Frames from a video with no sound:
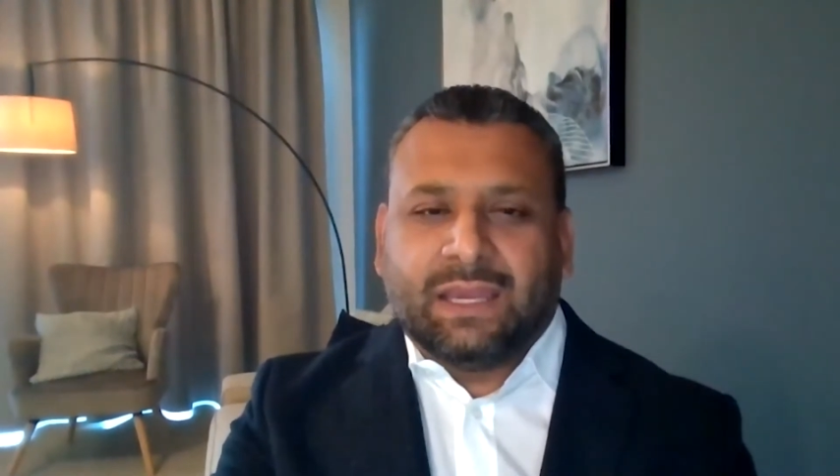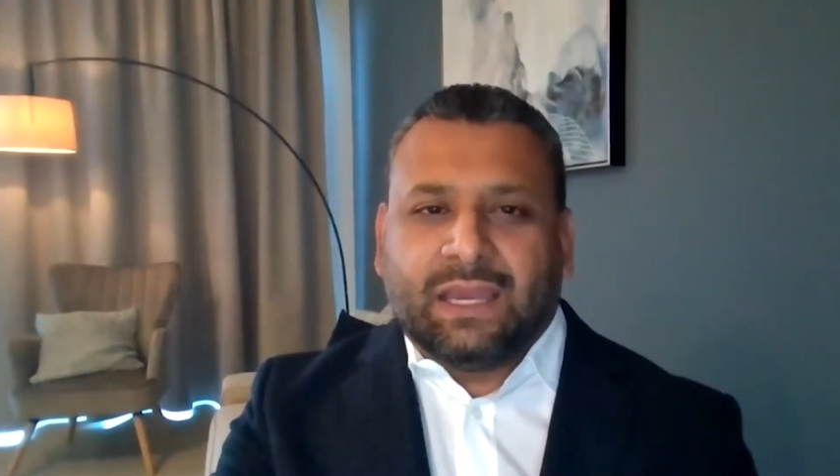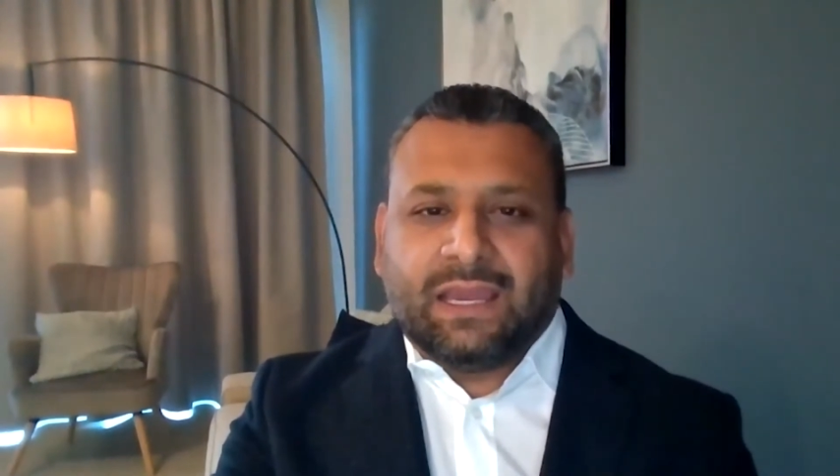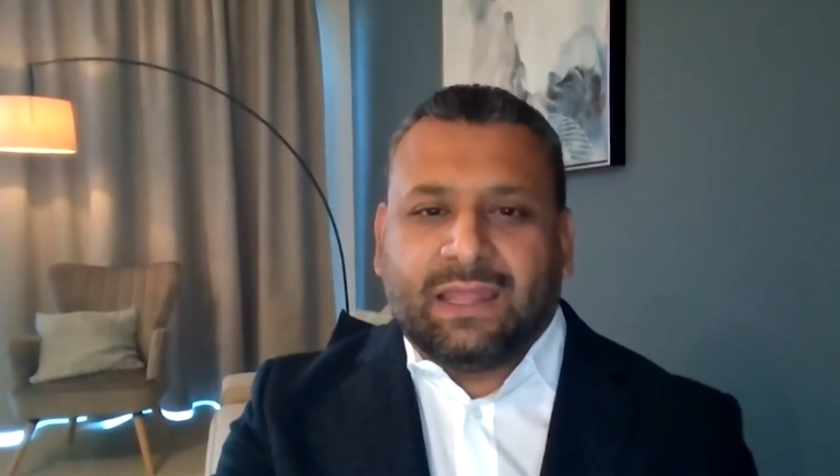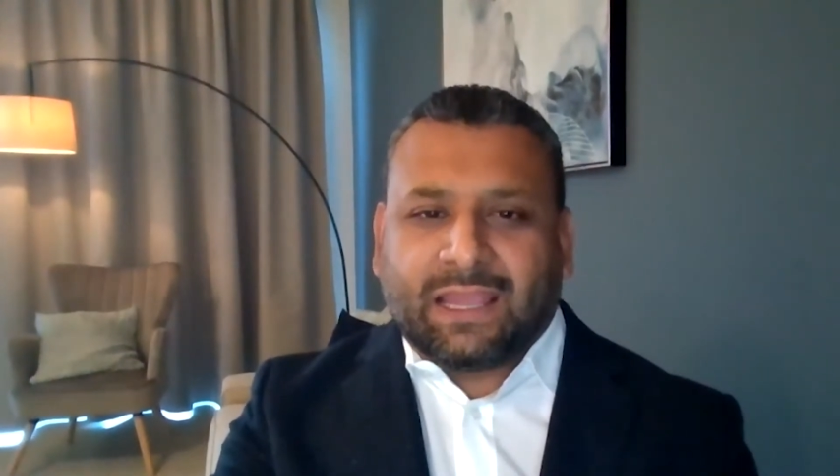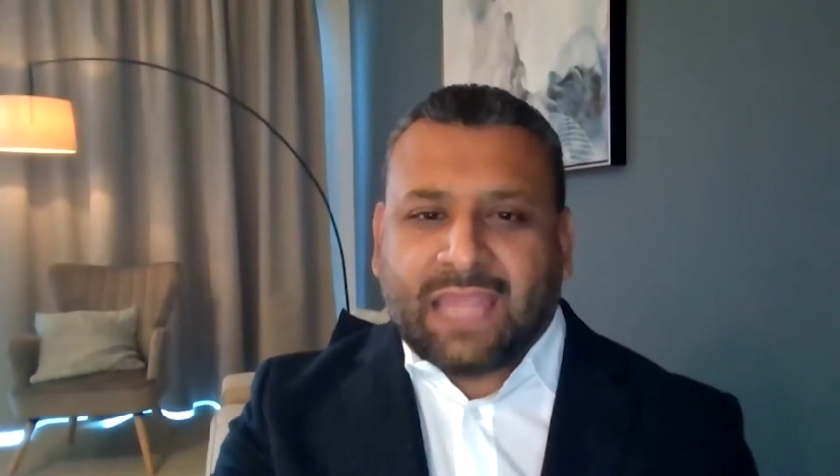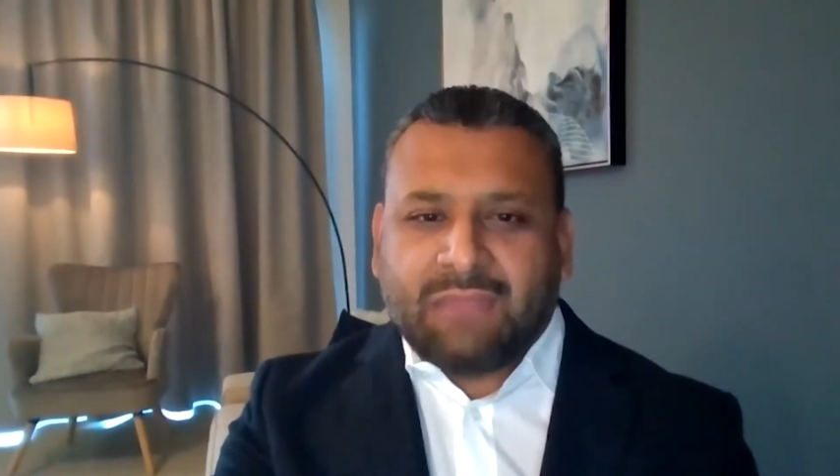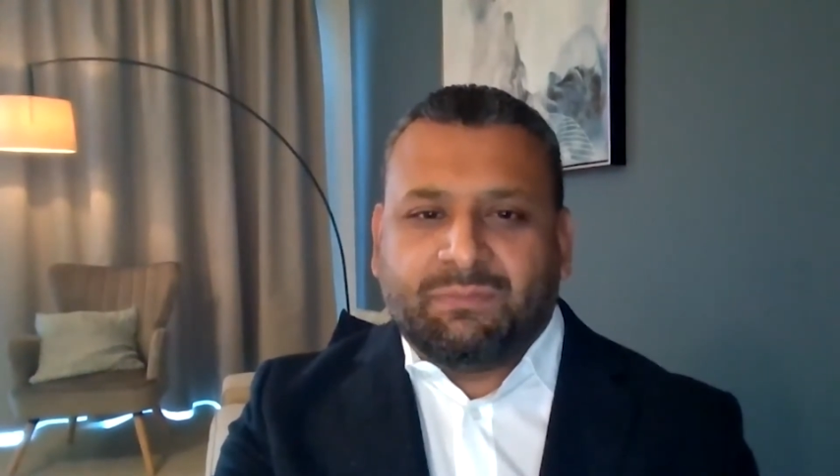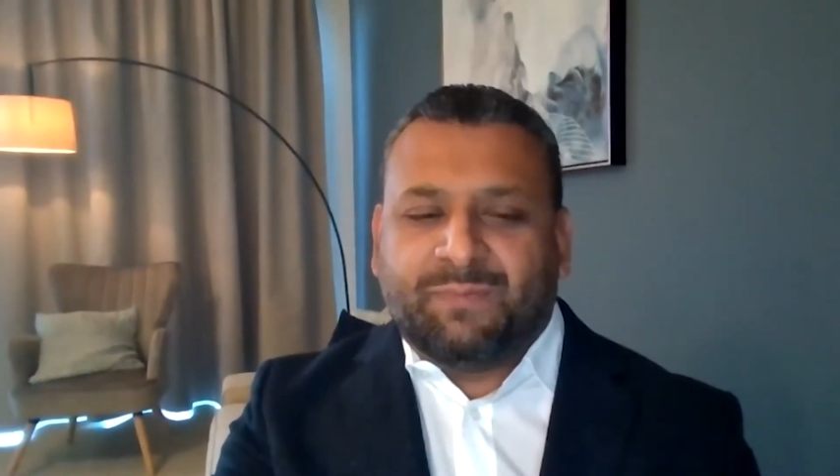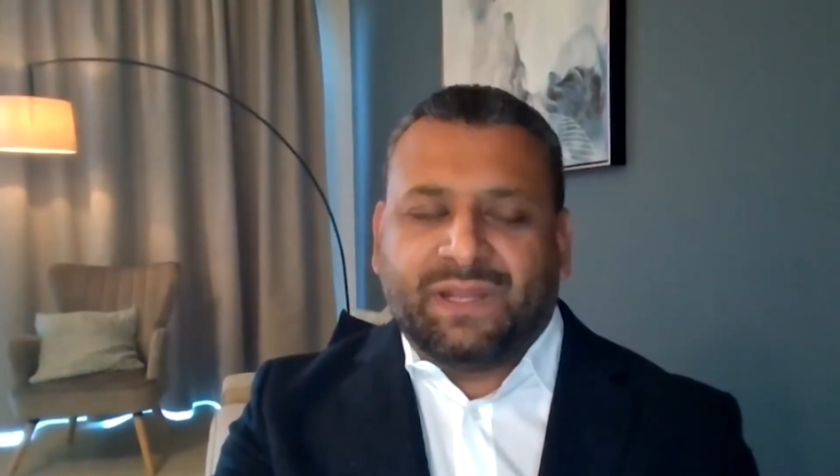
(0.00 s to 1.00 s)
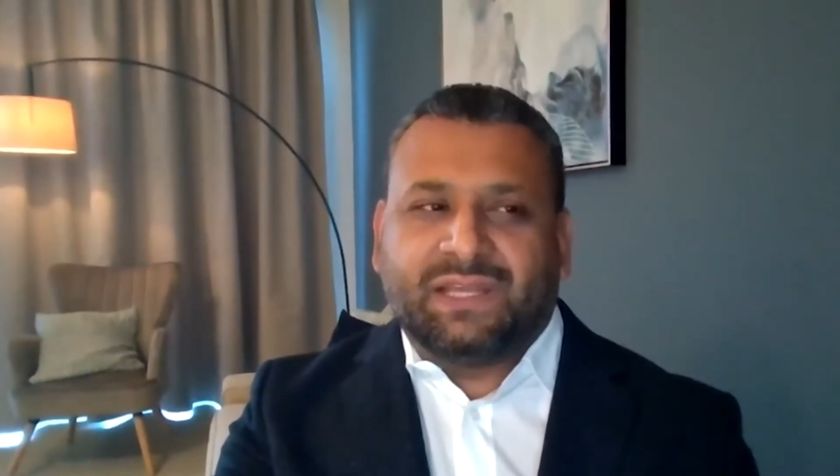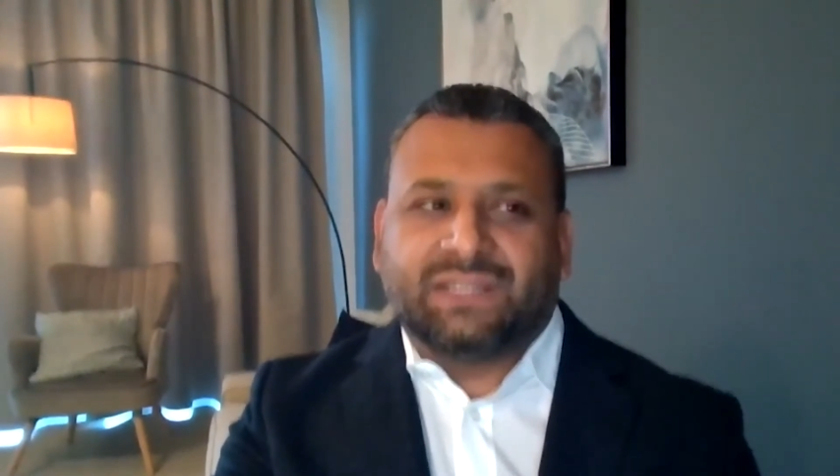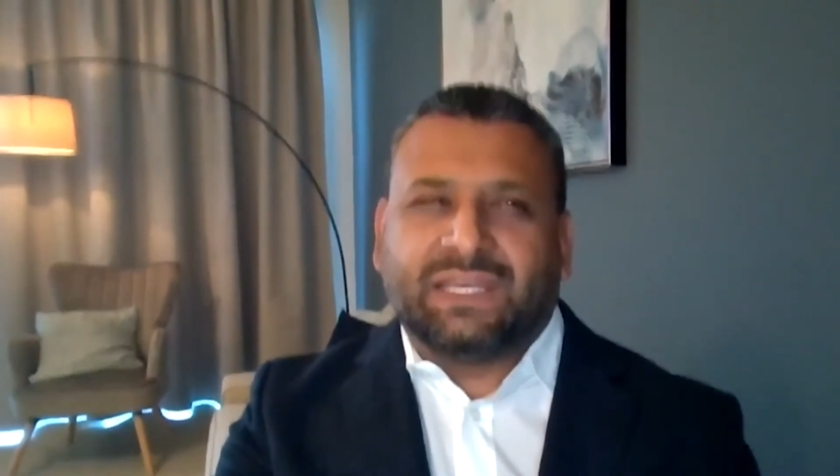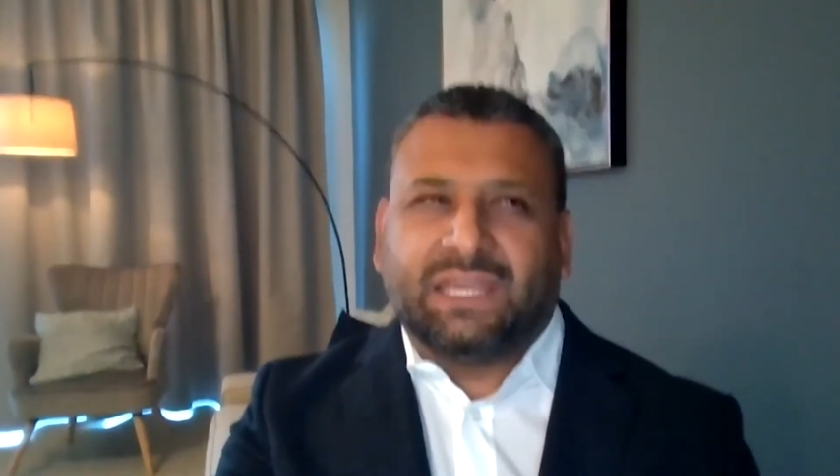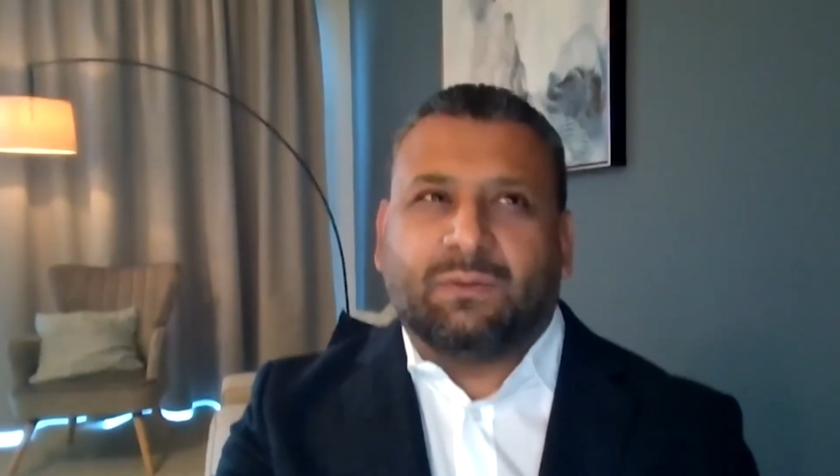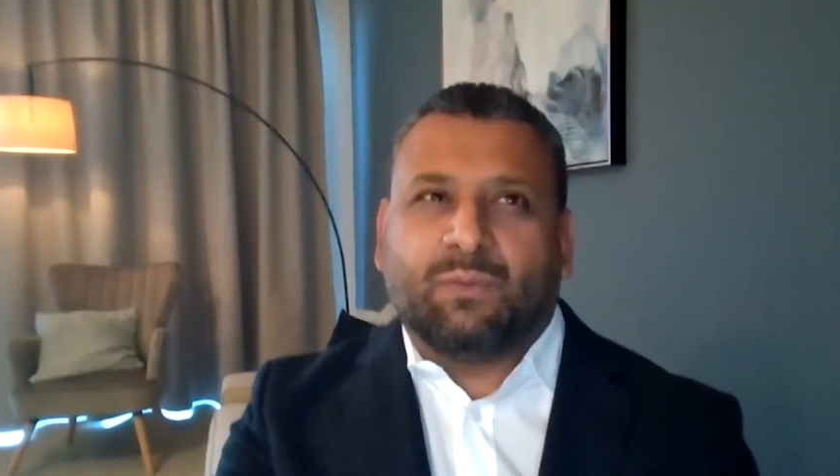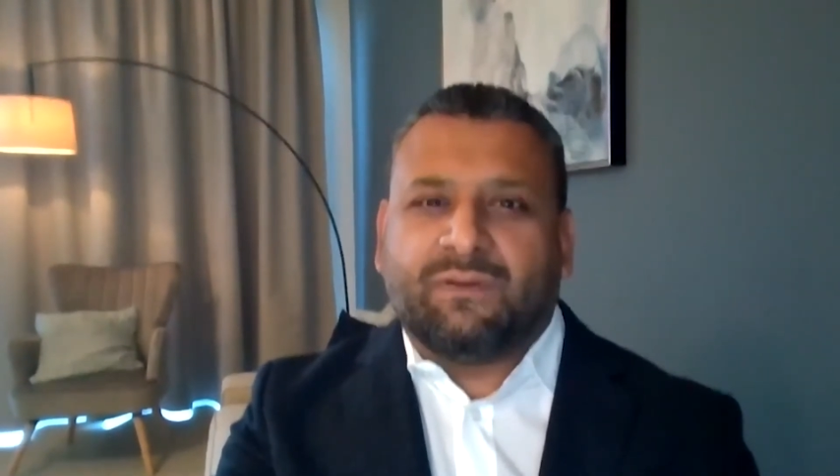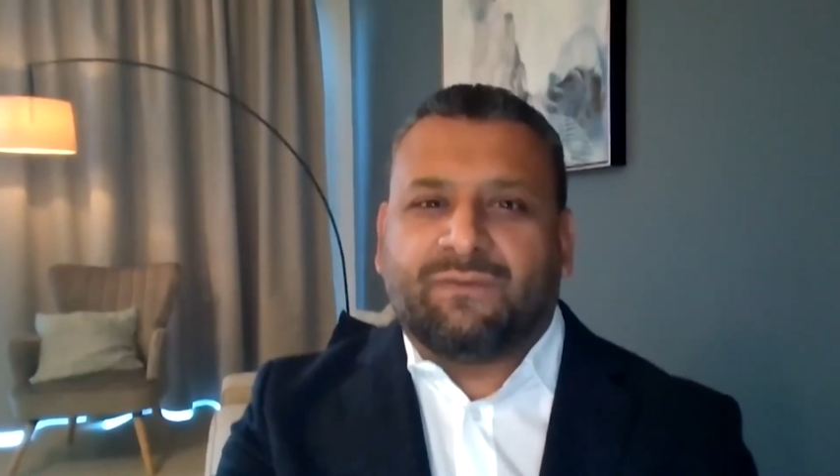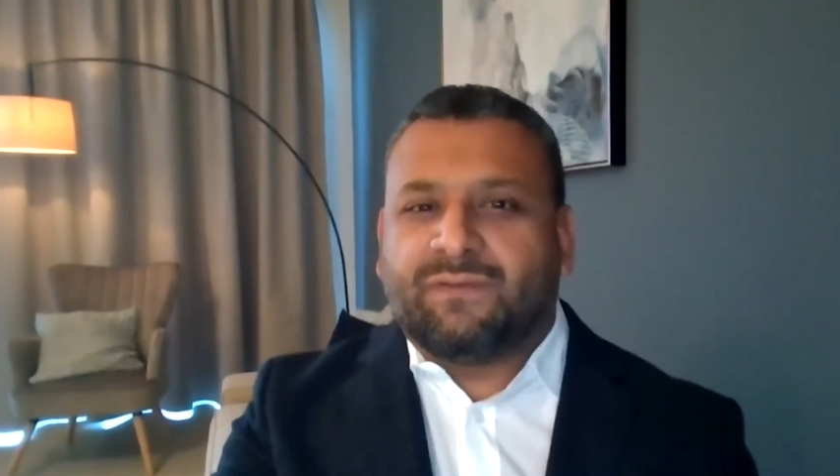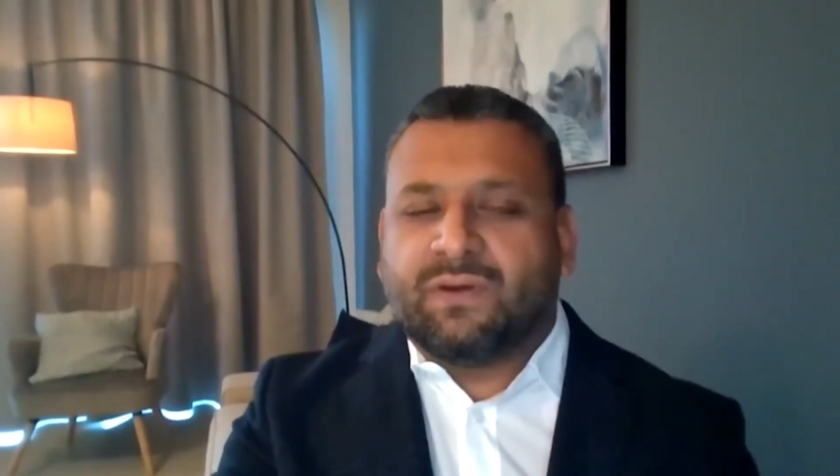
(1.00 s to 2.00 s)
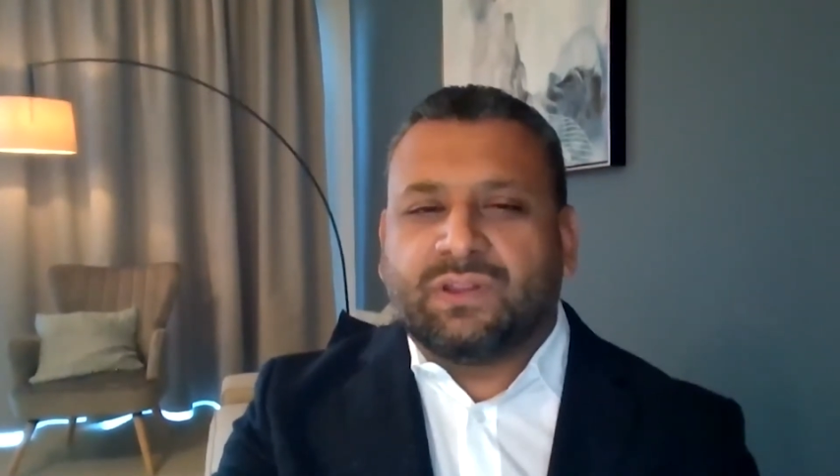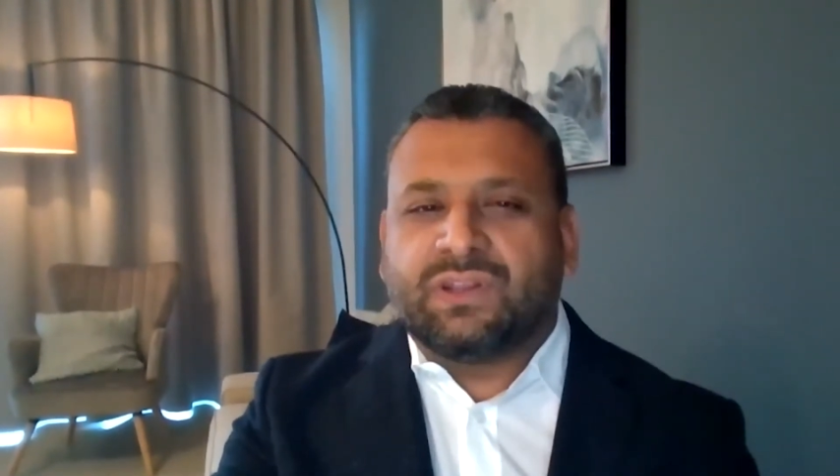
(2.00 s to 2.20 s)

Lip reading: that capability with